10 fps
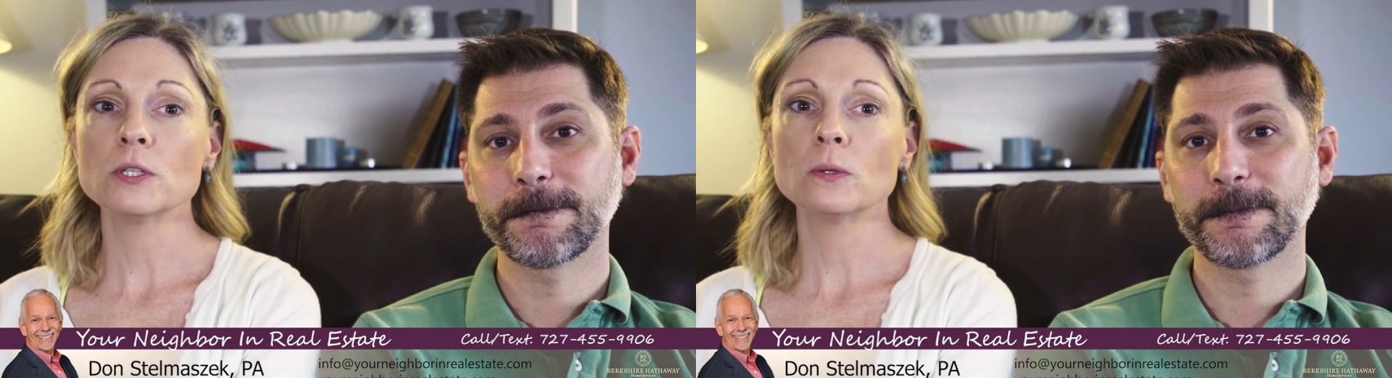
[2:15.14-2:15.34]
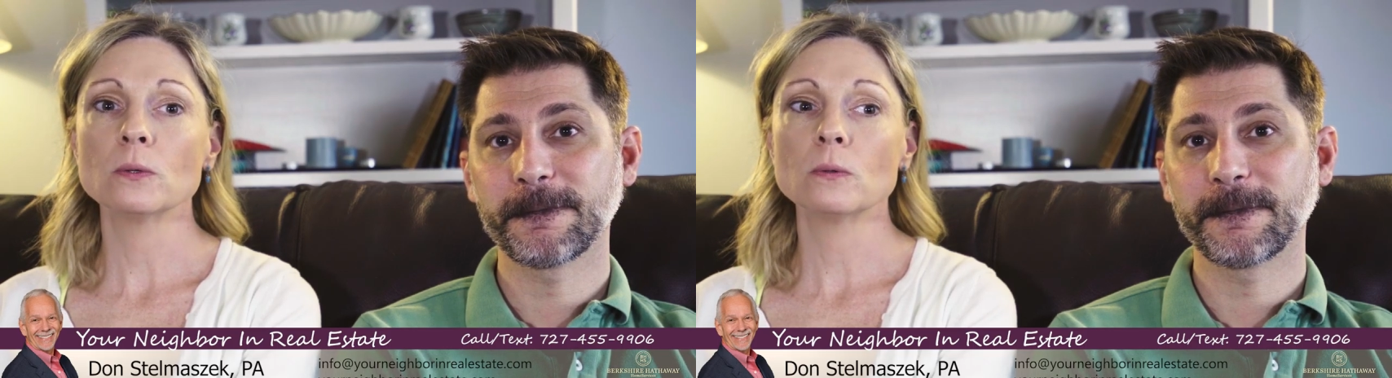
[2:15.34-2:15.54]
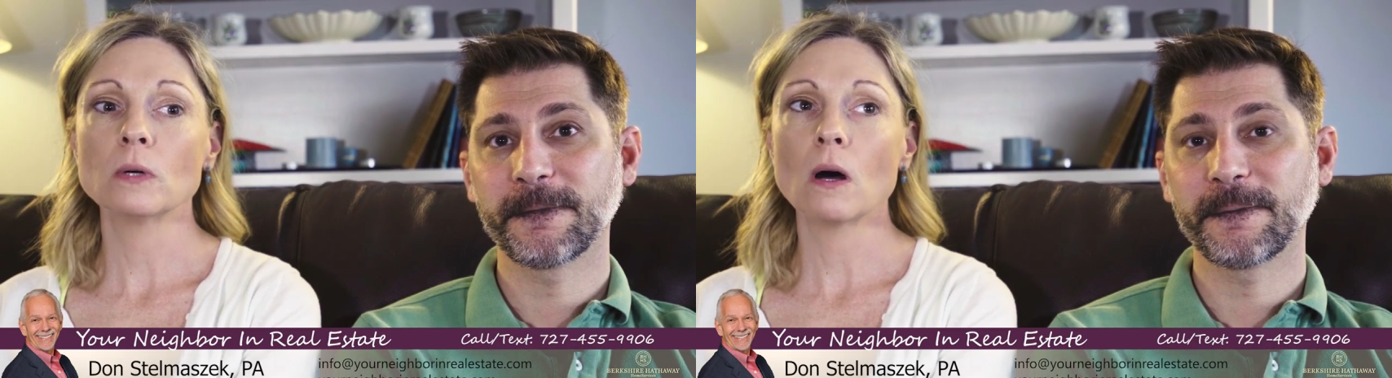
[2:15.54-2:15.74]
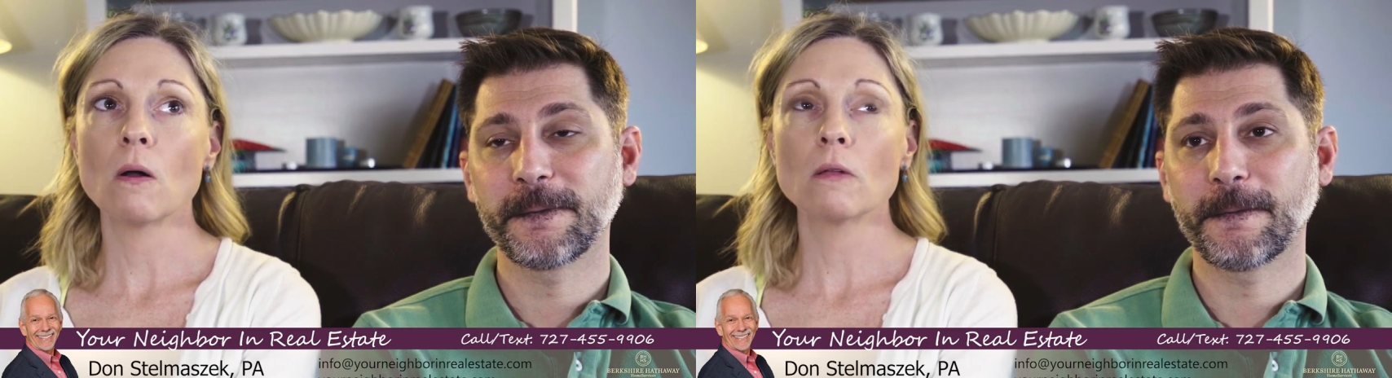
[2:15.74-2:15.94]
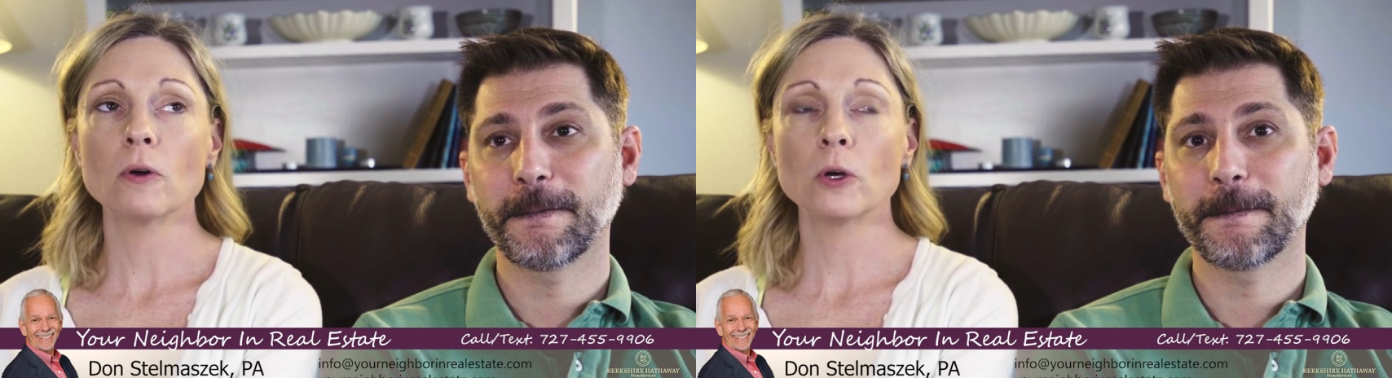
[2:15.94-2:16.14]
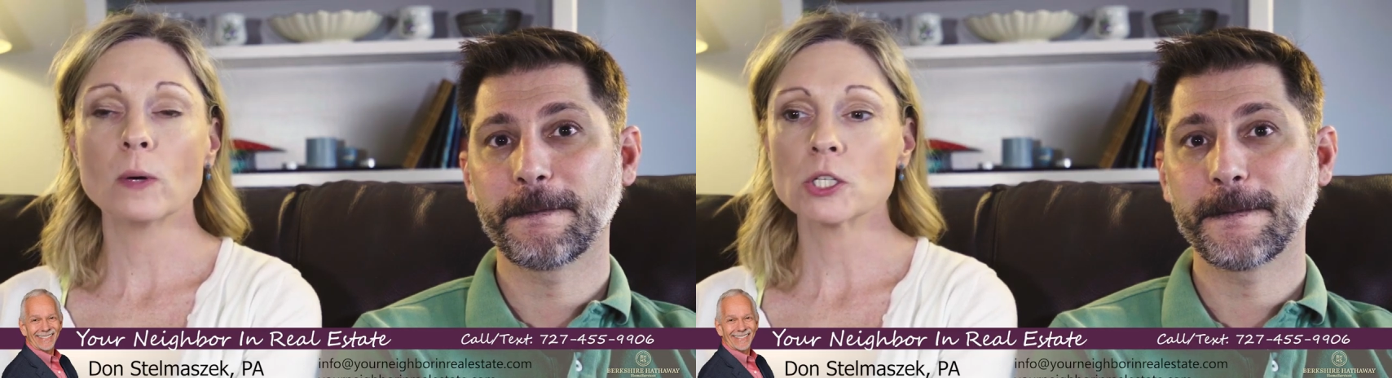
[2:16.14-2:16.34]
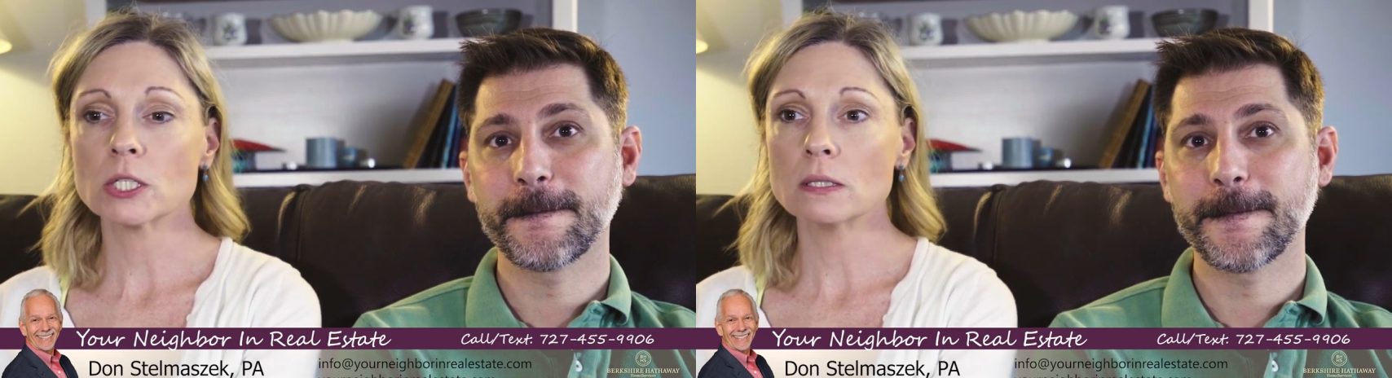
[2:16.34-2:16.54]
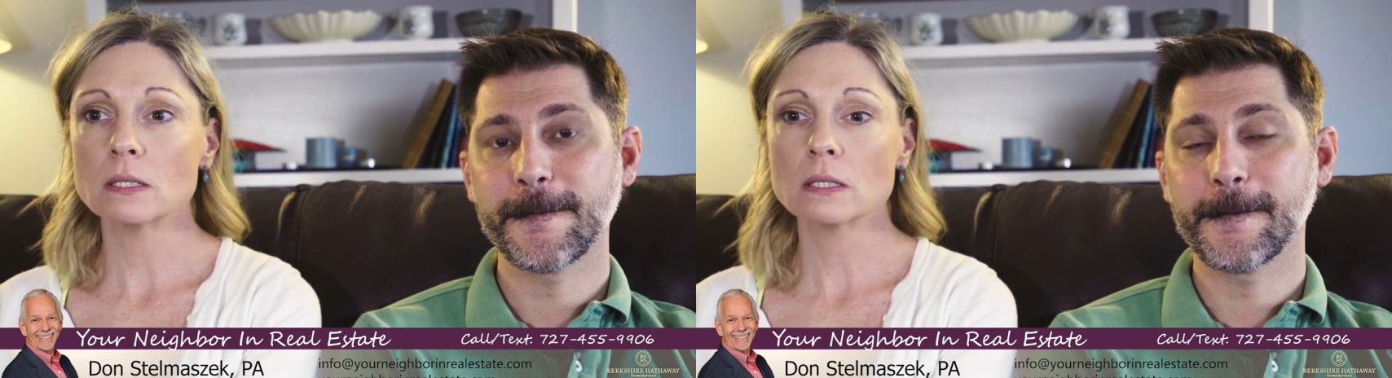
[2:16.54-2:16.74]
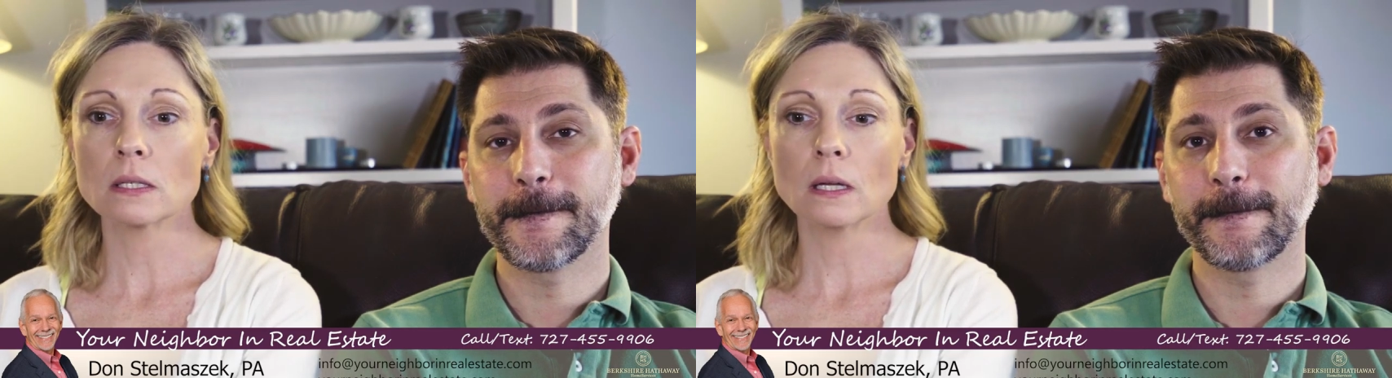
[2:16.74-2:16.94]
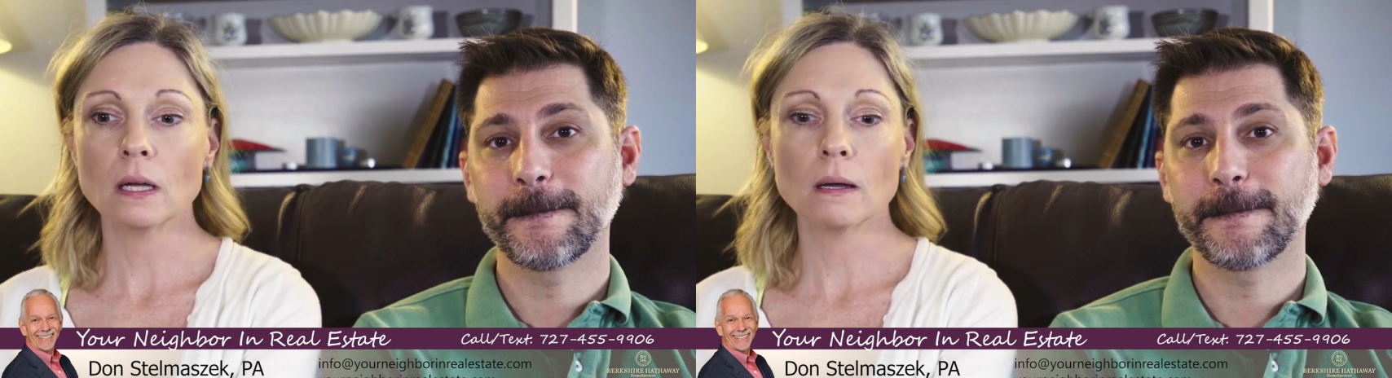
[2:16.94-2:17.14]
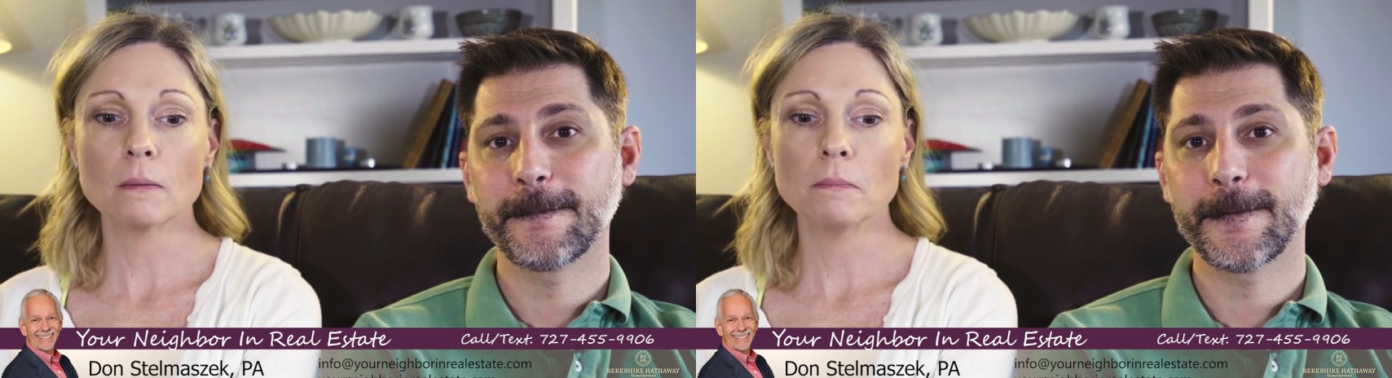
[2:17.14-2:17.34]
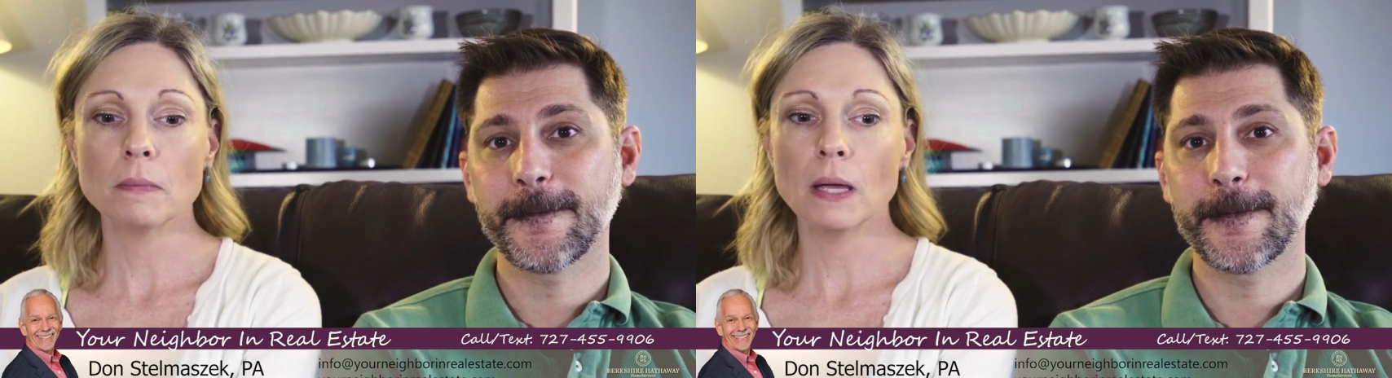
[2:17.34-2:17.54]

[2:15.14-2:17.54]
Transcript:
Speaker 1: to all of our questions um,